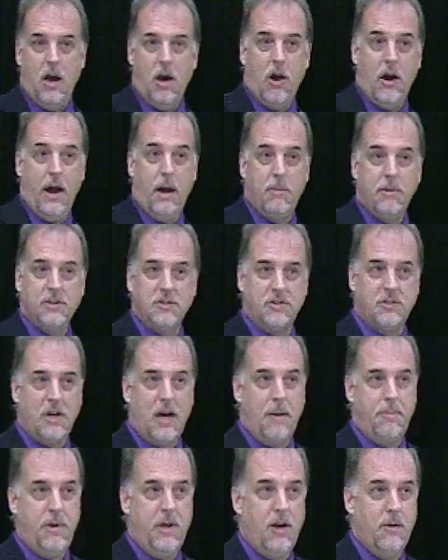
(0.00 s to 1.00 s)
All right, I'm going to
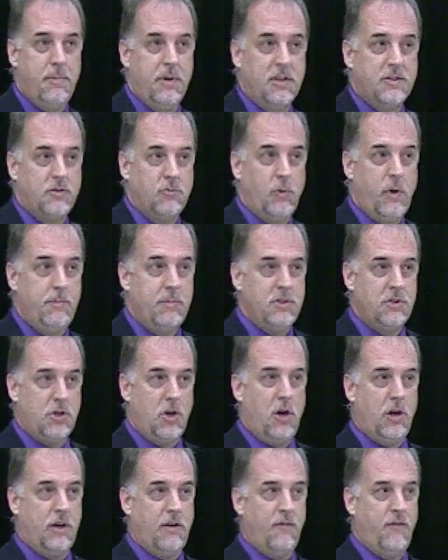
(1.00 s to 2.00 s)
stop here because we've been
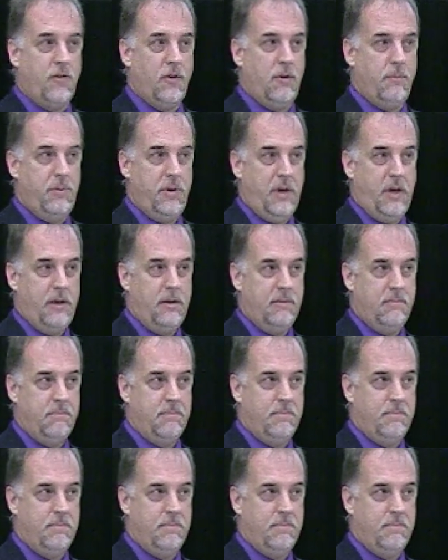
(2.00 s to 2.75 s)
talking for a bit.